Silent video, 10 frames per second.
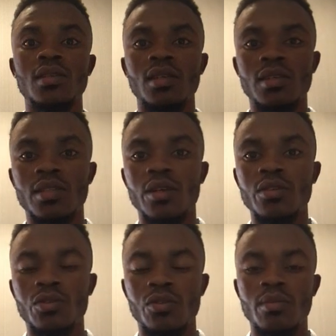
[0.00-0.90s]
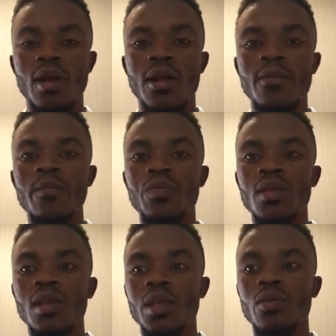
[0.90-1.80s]
is, is culture, but
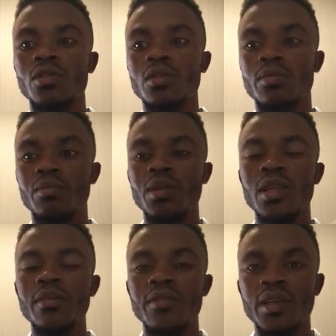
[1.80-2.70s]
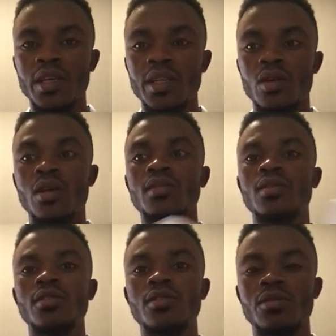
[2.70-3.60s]
he was believing in
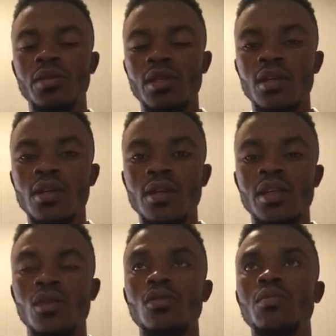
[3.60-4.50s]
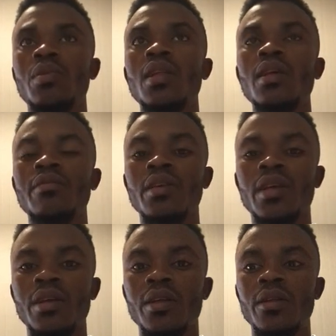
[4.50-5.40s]
ancestry, he was
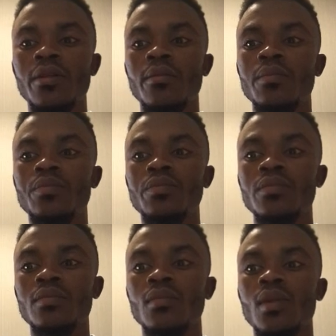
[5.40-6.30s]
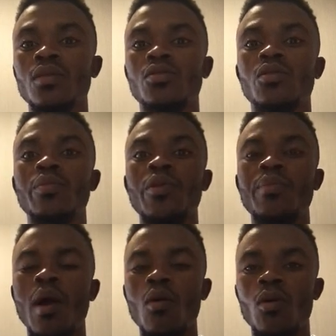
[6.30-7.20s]
believing in
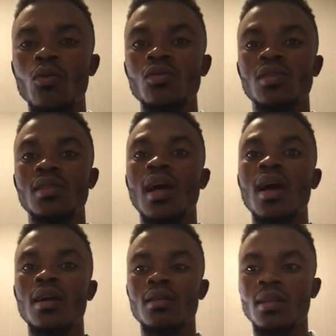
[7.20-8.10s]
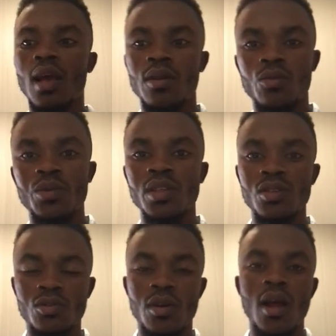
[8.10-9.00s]
superpower who's not like we
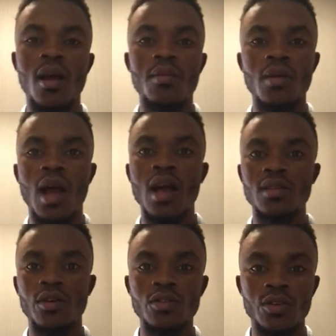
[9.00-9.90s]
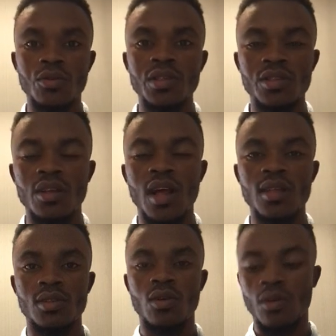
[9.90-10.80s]
describe as us Christian
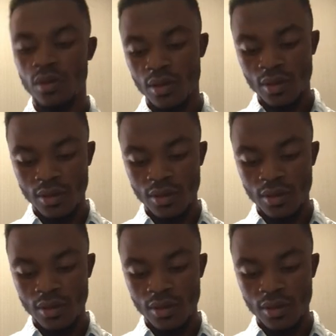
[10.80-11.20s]
as God.